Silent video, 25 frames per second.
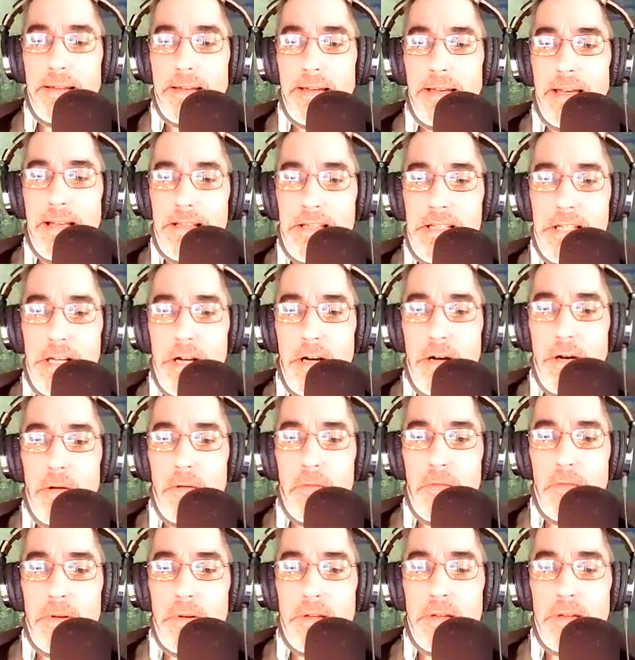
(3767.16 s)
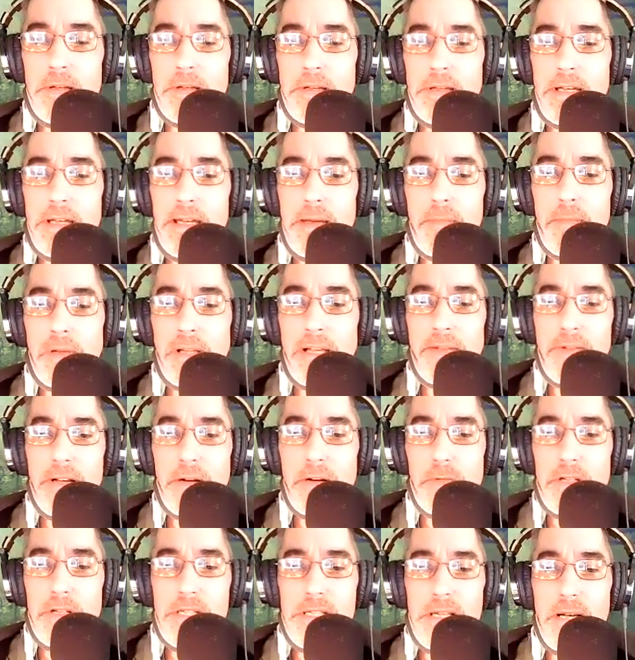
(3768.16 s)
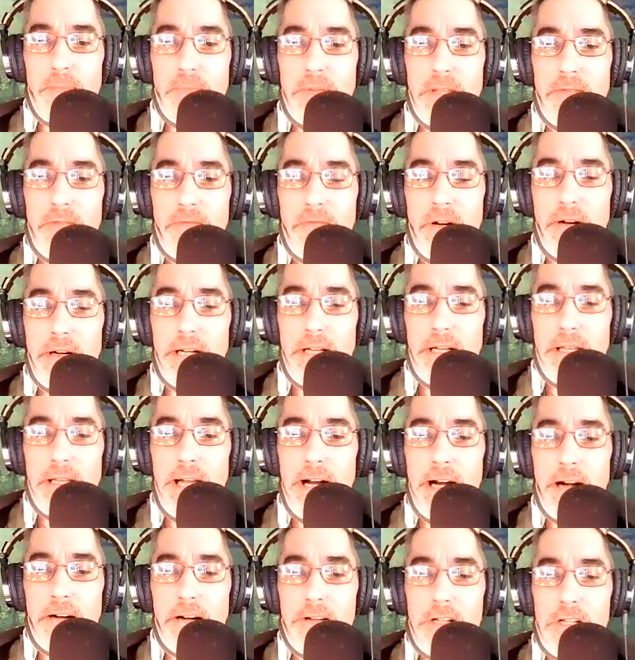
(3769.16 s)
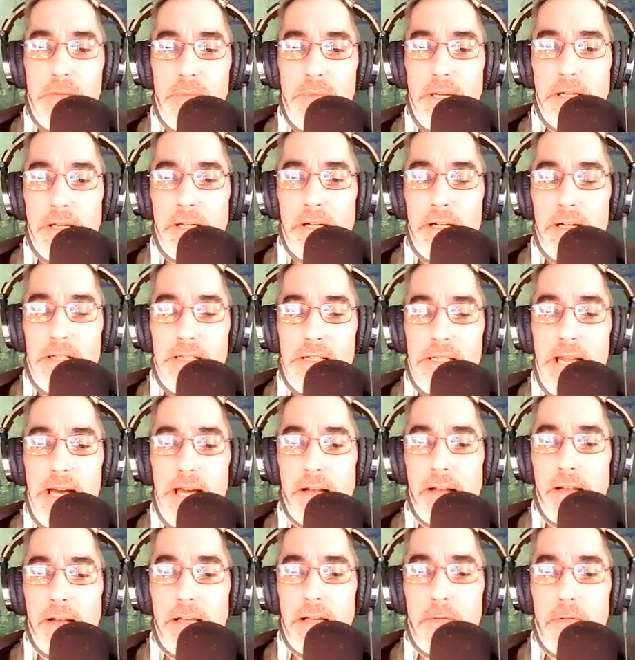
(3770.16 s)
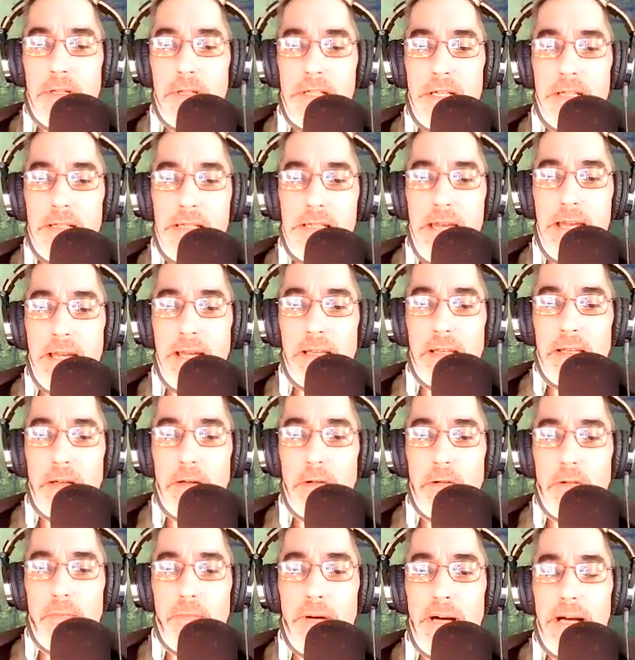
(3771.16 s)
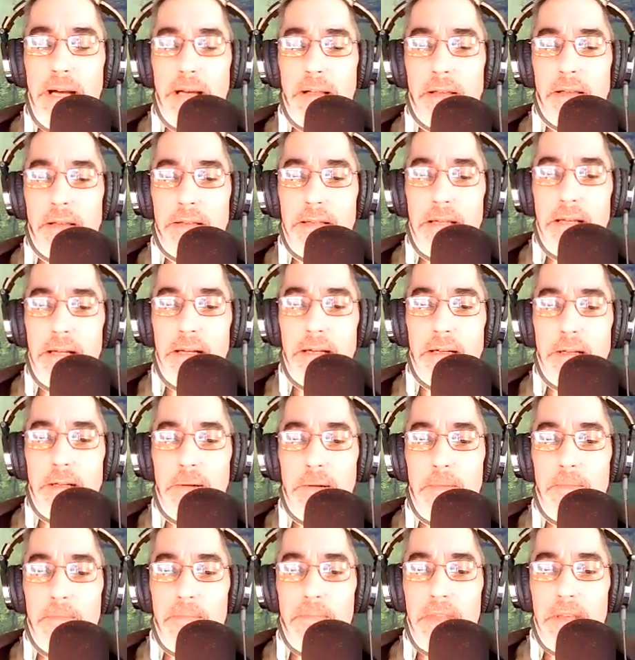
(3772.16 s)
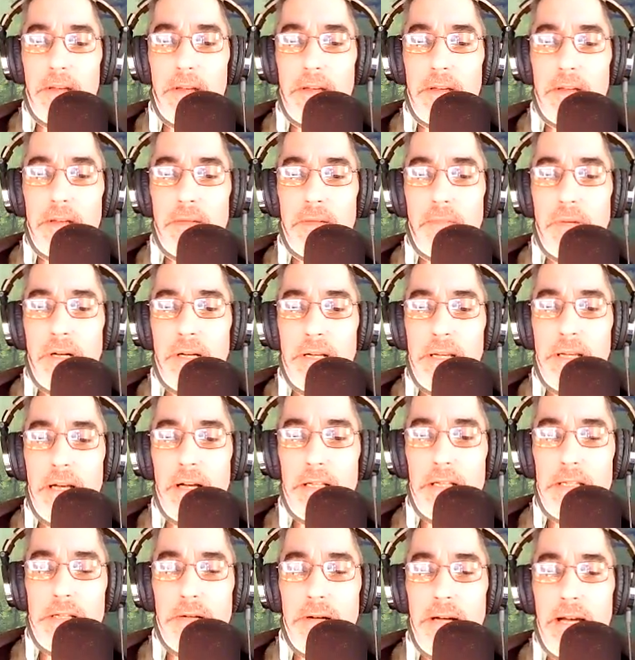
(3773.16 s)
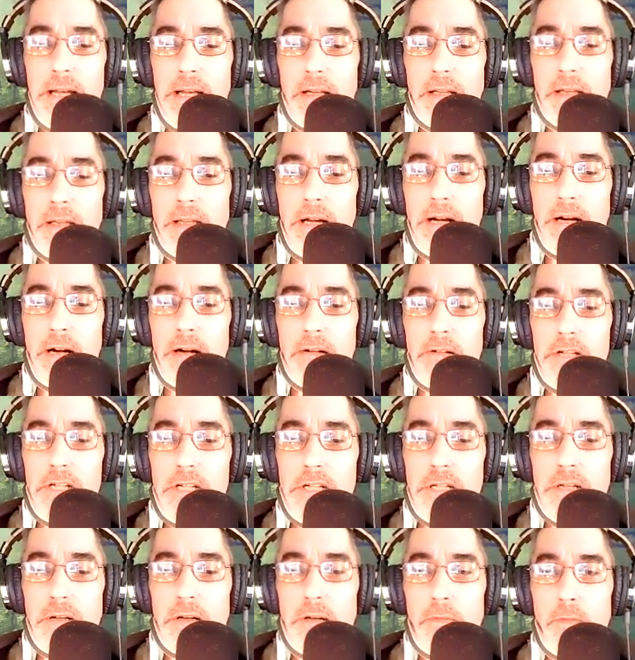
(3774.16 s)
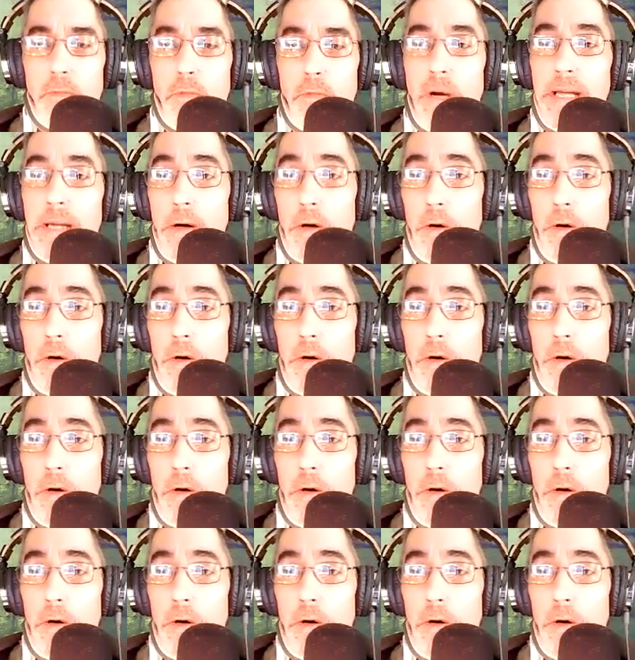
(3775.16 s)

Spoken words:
and so he believed it was something very large, because not only was it taking the whole pile of deer, but he also had a large white